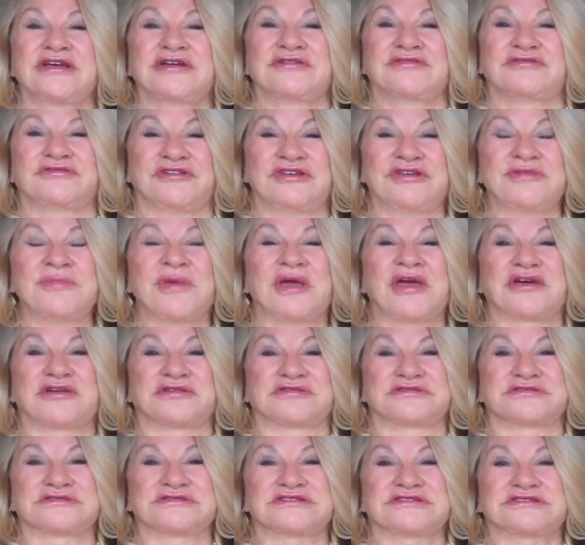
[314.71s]

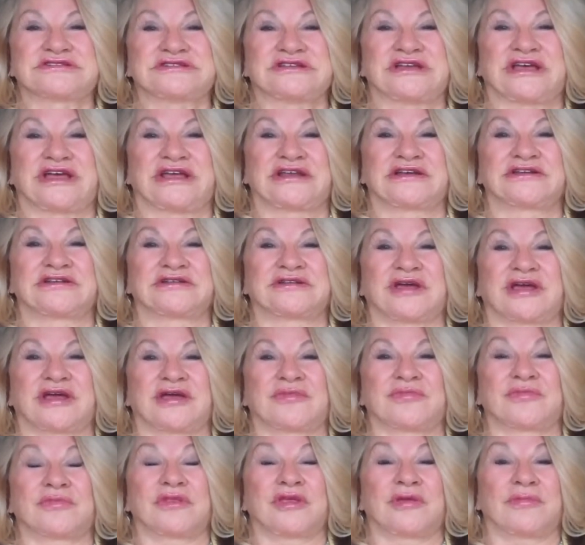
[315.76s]
females and
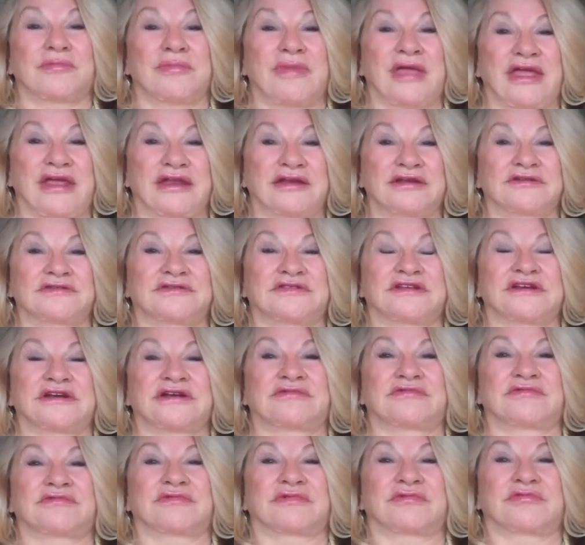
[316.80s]
um, men that
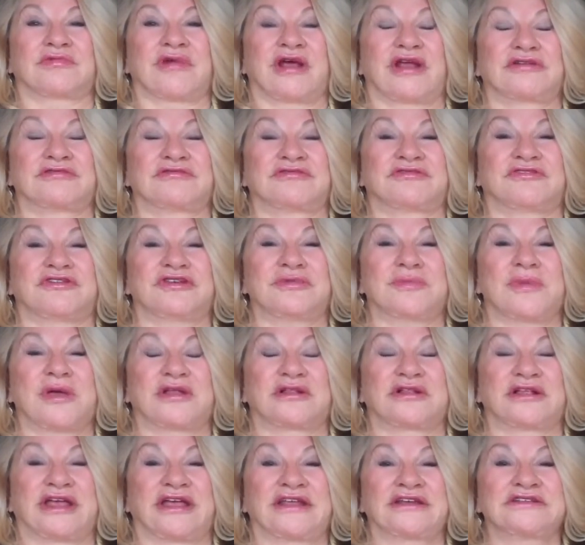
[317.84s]
run
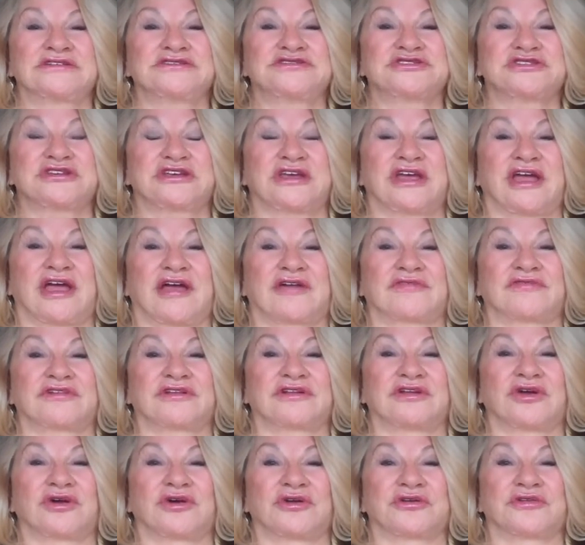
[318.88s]
female energy have a
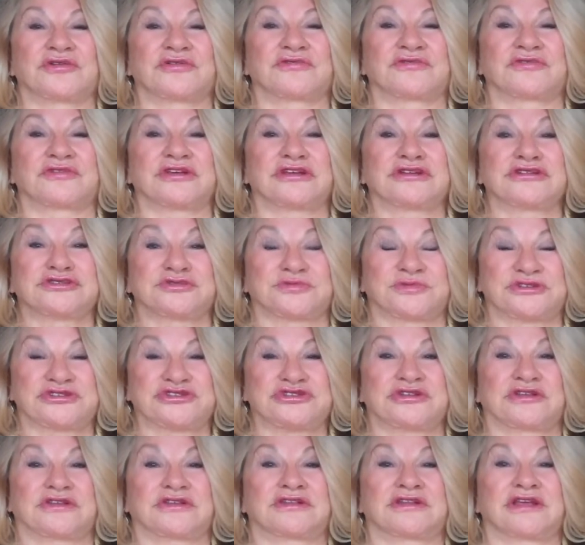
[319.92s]
lot of
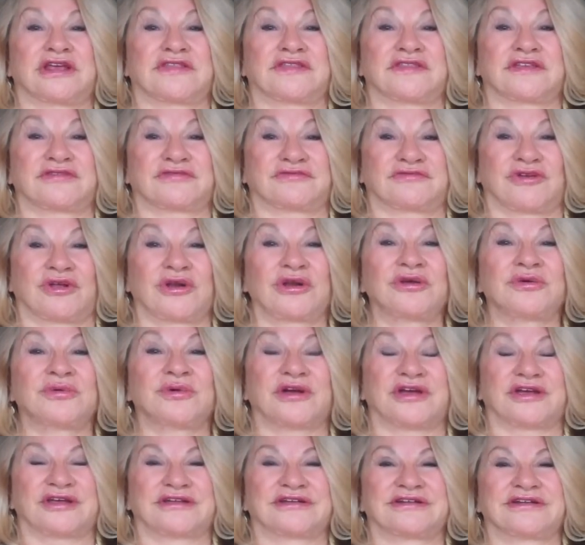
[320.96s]
intuition and they follow
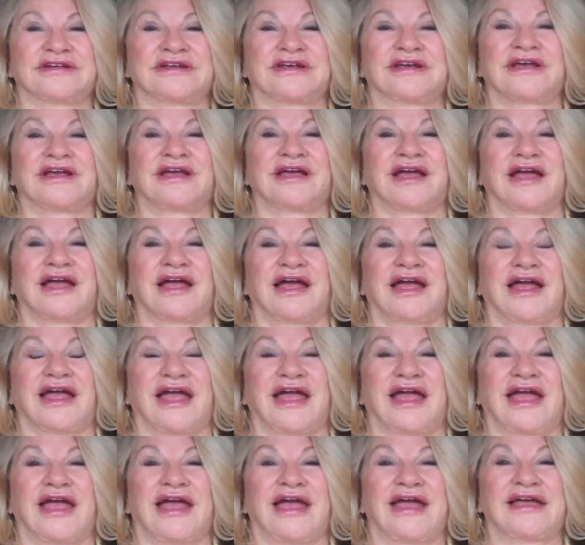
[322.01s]
it.
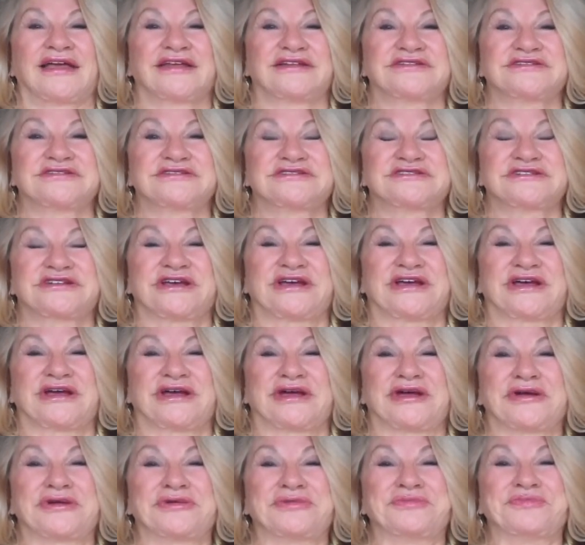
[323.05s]
And
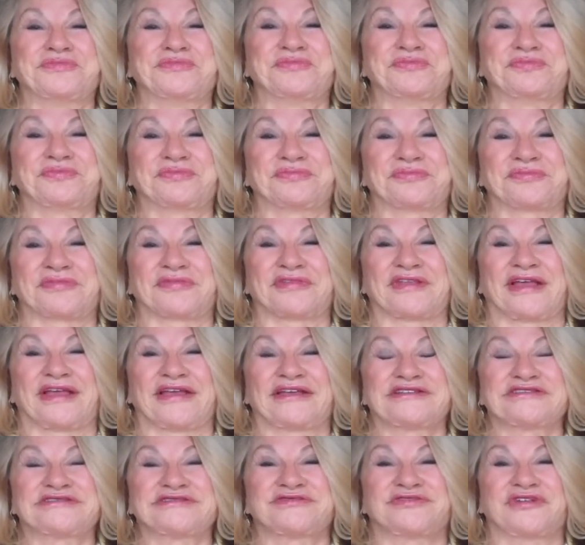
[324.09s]
um,
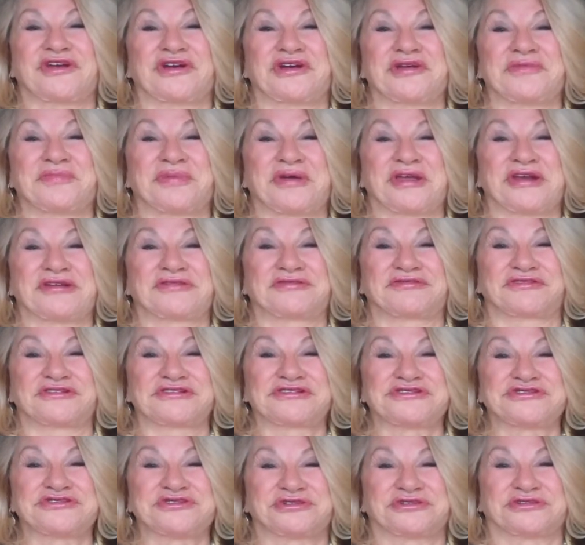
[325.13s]
it's very
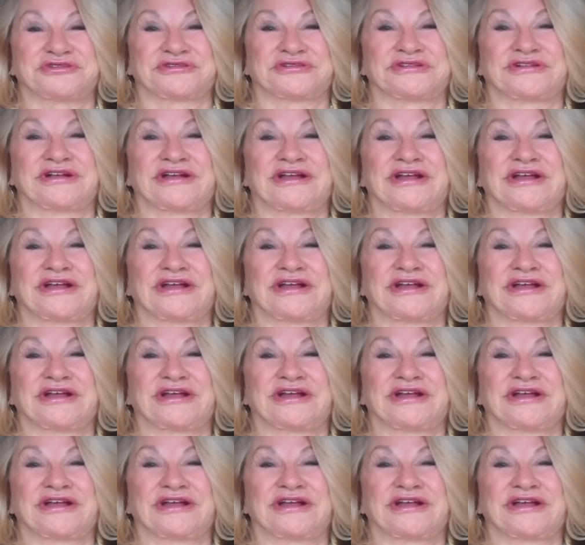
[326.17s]
beneficial.